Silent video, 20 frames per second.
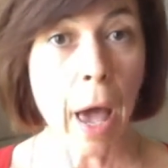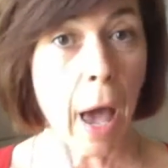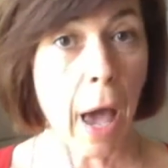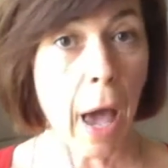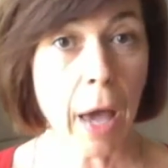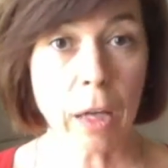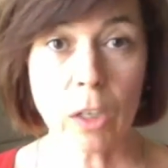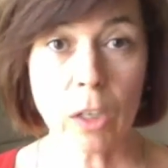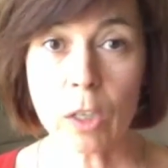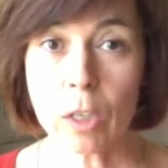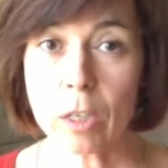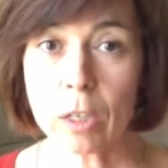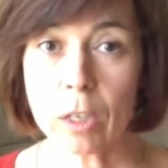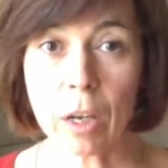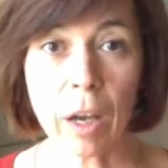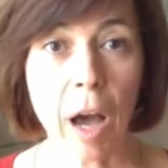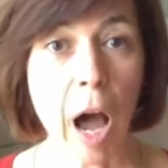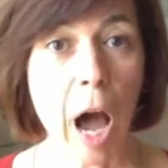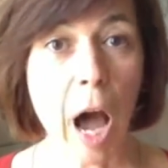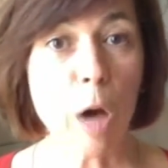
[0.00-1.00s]
And
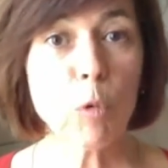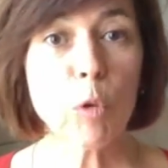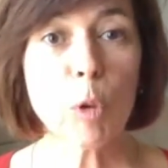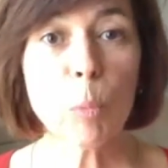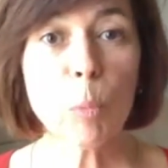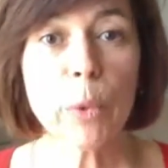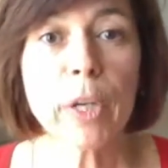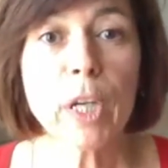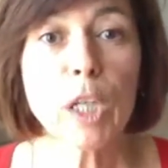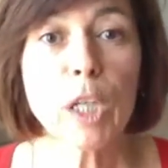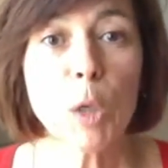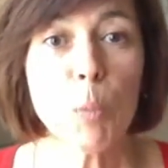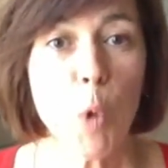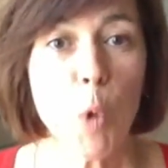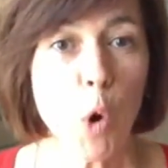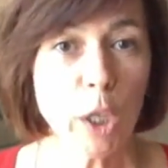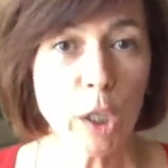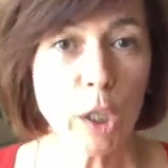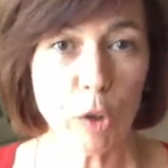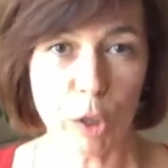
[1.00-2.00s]
I will bring
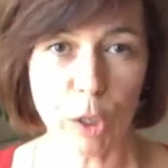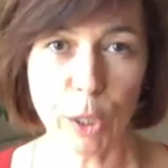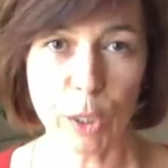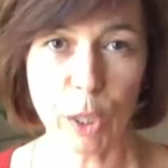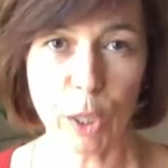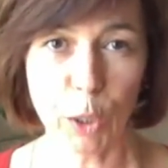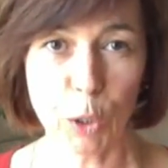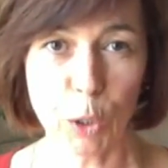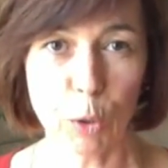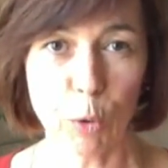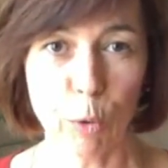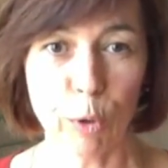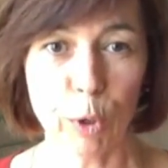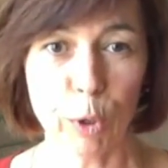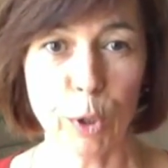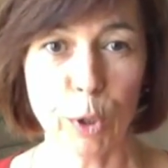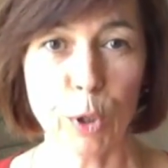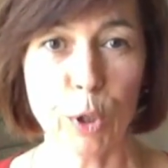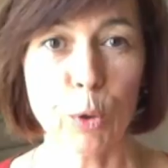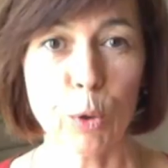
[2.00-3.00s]
more interesting
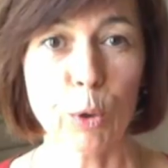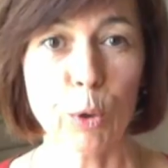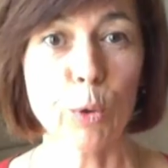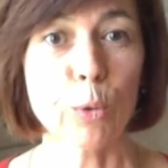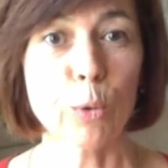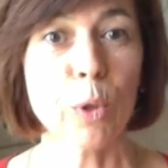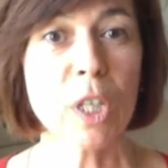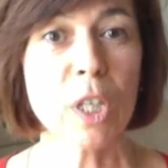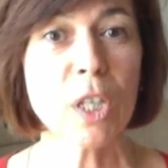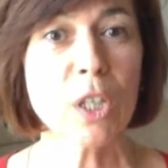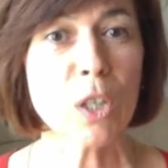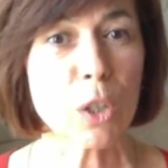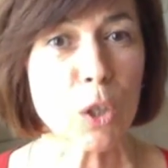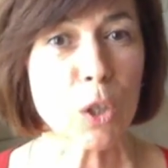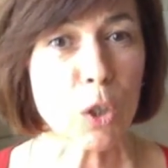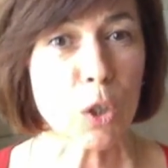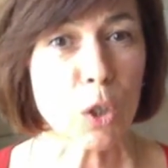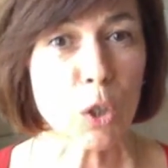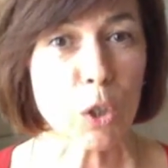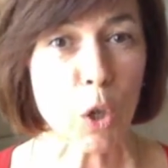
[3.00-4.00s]
stories to you. This is
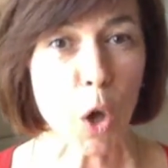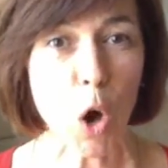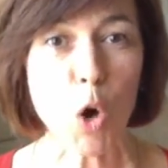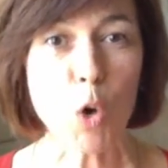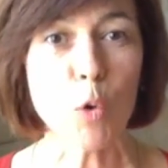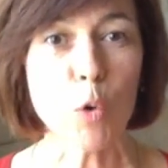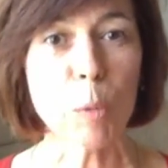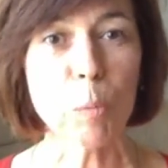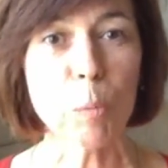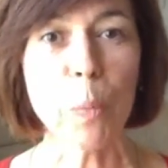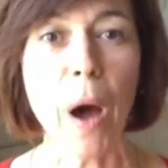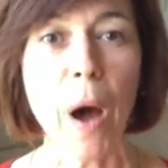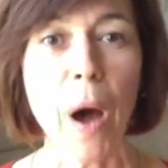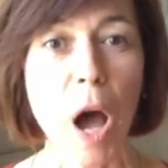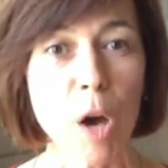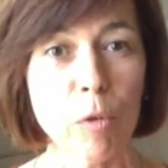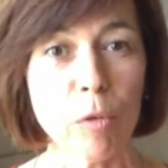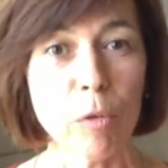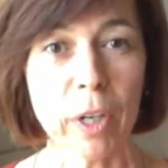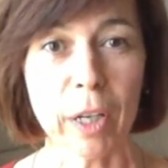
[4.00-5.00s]
so
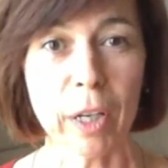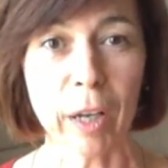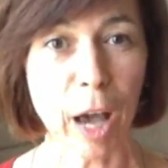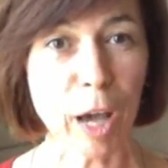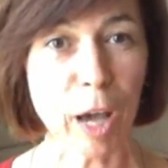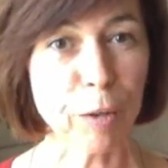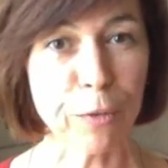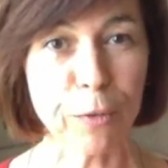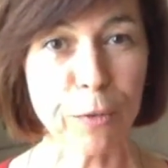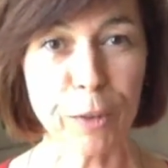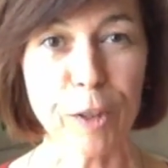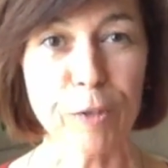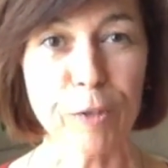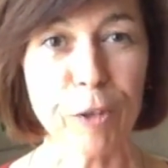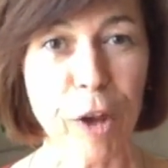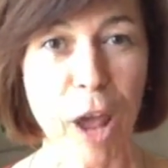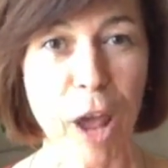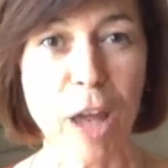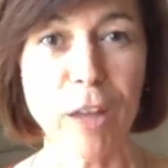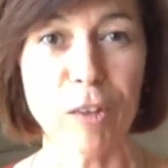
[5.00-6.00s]
empowering. I feel
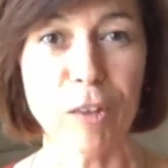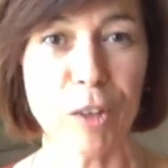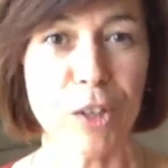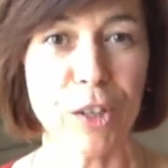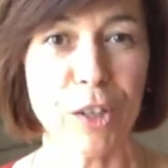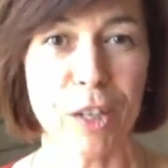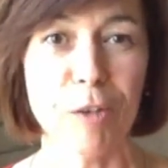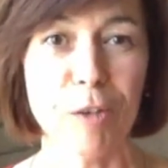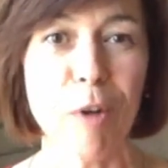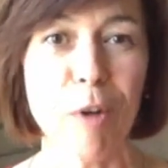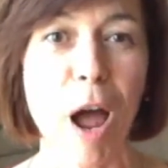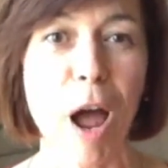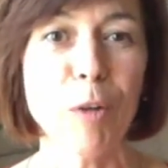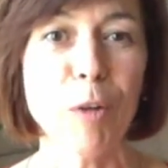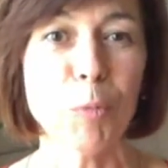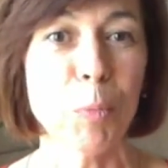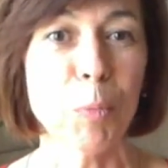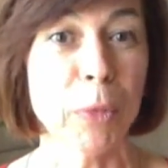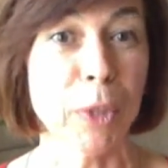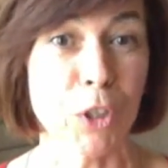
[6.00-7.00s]
the energy
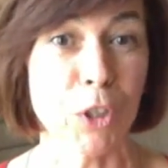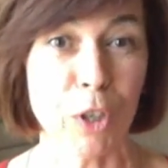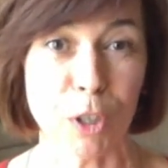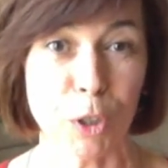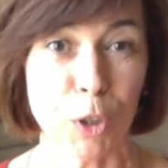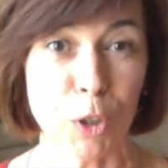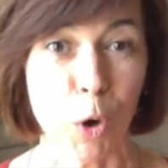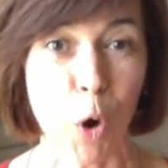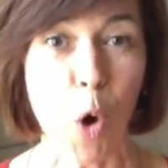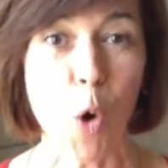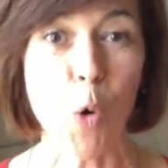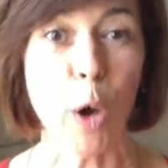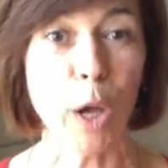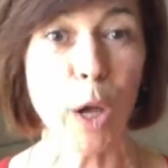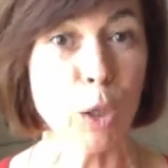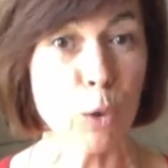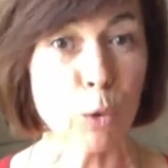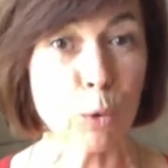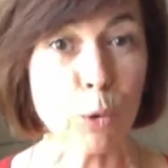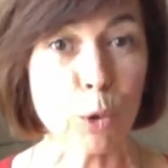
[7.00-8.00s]
around me. Just go
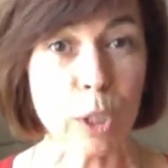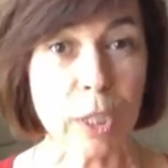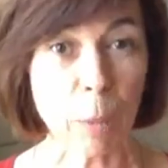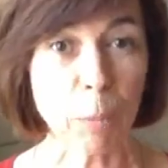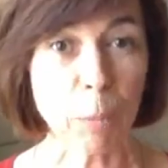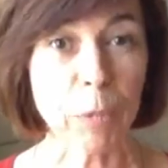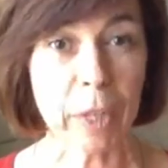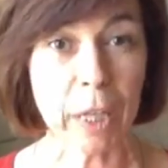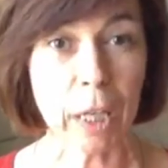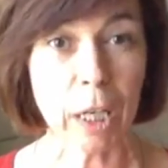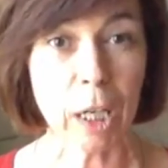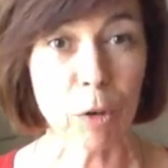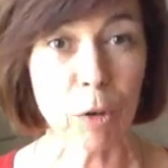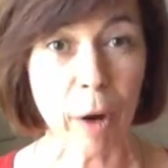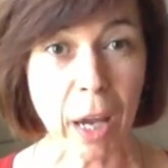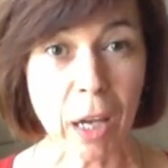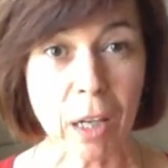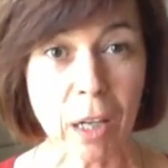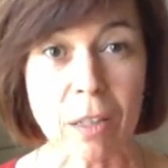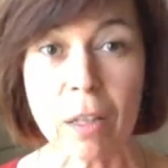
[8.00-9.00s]
and do something
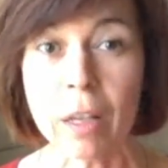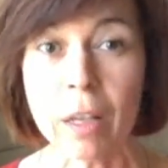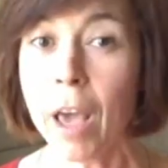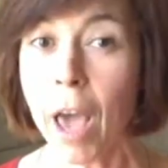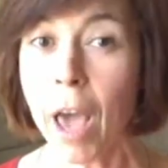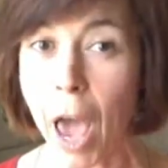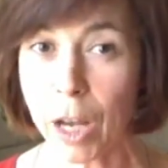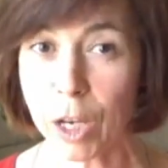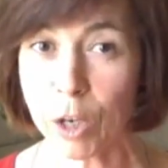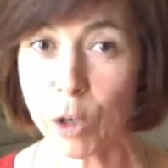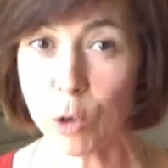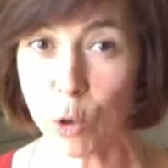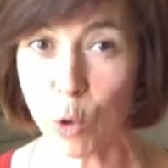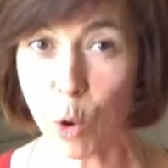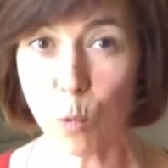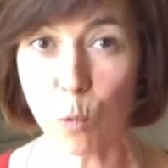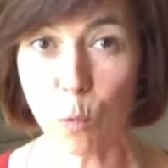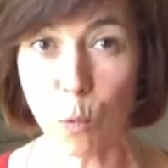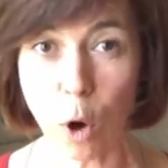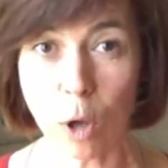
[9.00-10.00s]
great. And
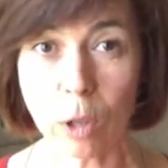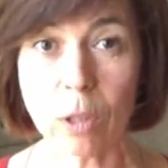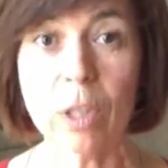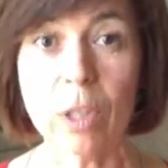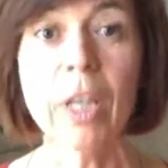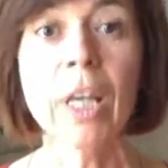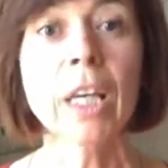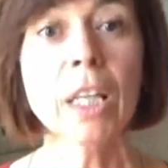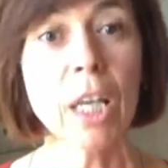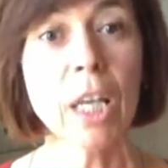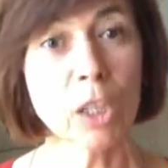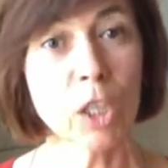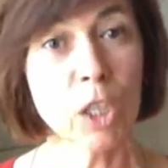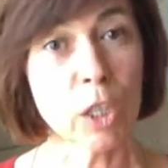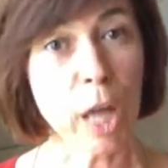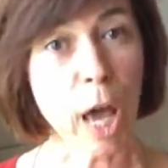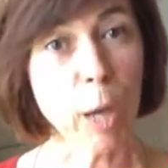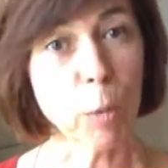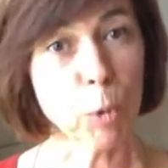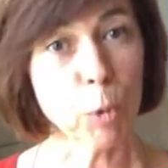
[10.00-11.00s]
know what? It's
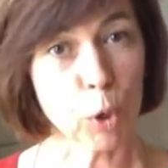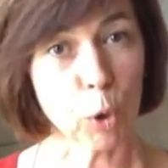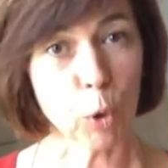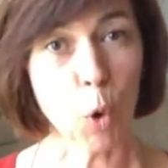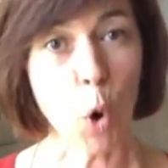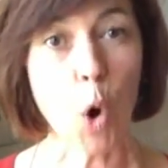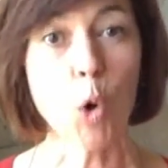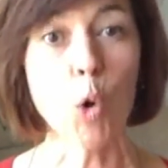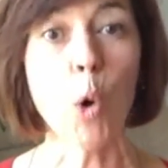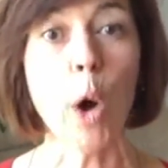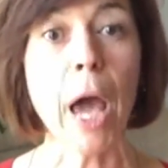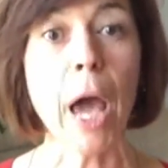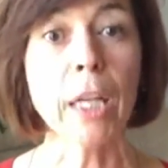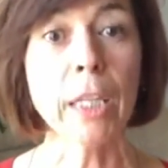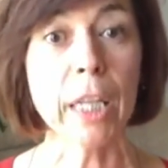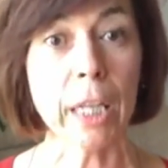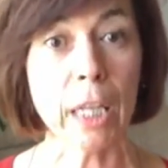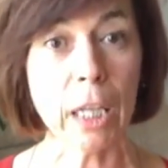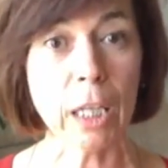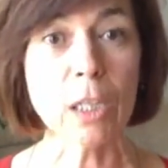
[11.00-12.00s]
time to go
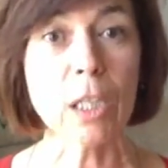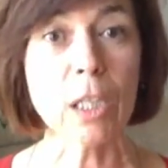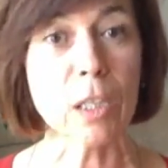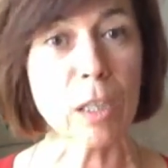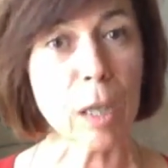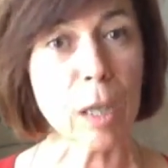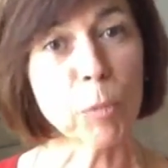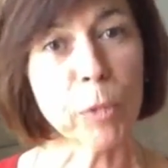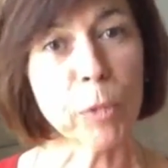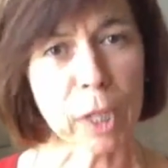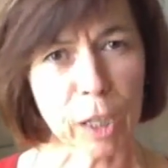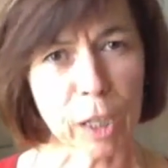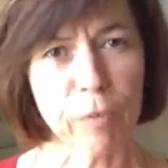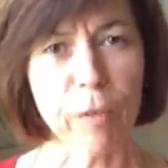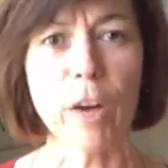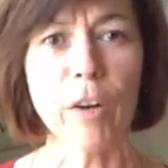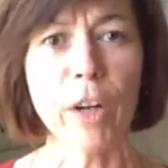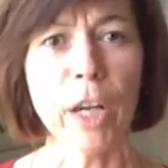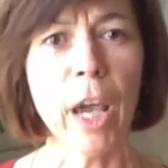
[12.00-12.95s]
and eat something very